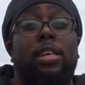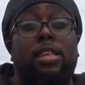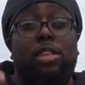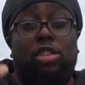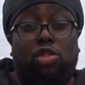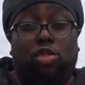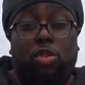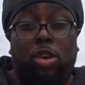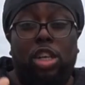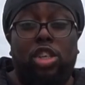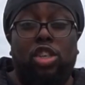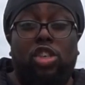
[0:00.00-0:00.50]

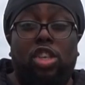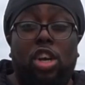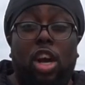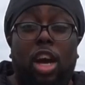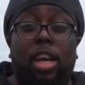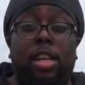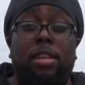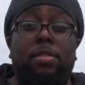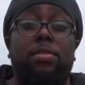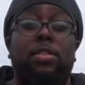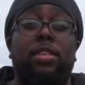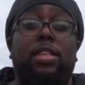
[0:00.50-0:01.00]

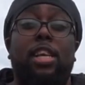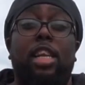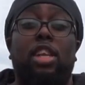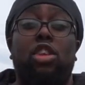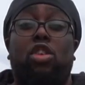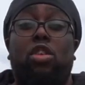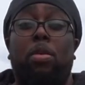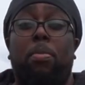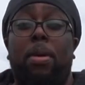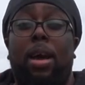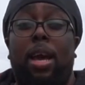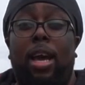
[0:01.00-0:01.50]
screenshot, send it
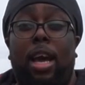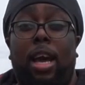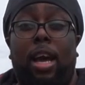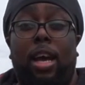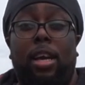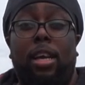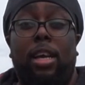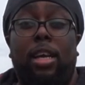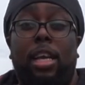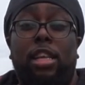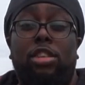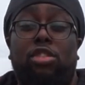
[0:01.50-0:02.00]
to my
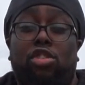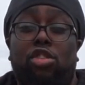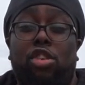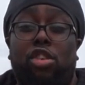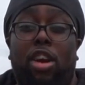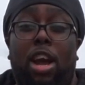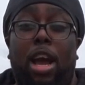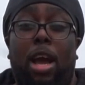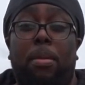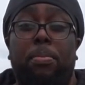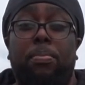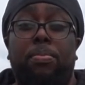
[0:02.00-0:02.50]

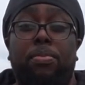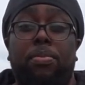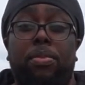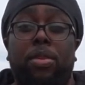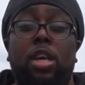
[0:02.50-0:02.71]
Instagram.